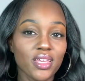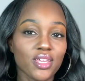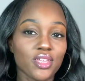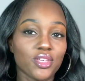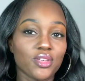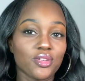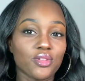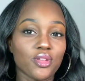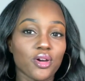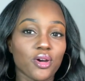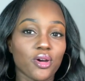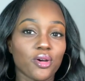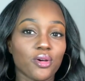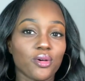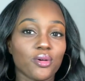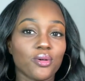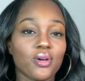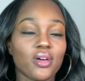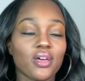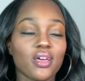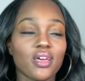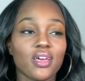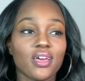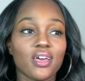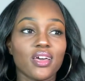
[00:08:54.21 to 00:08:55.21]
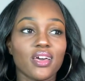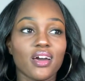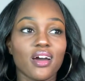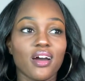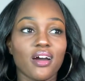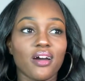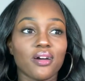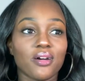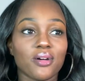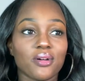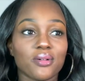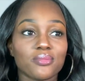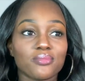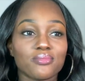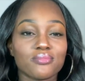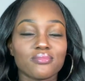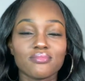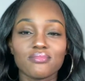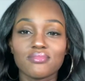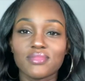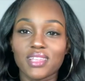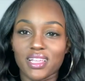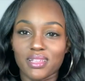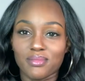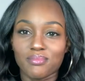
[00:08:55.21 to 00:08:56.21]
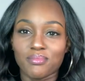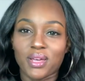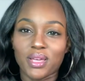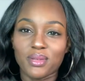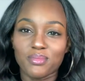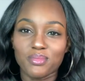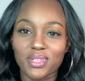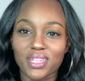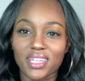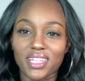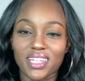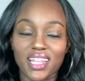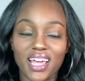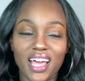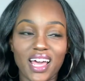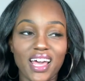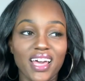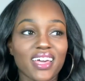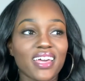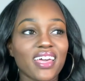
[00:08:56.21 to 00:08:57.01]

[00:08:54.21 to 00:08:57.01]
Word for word: You know, um, that might be a lot.